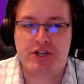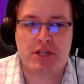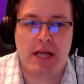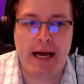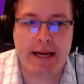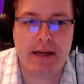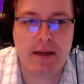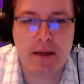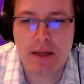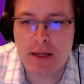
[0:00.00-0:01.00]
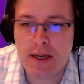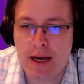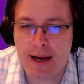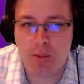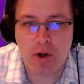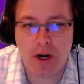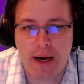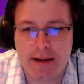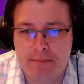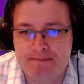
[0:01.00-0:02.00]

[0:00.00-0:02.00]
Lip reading: line we're on.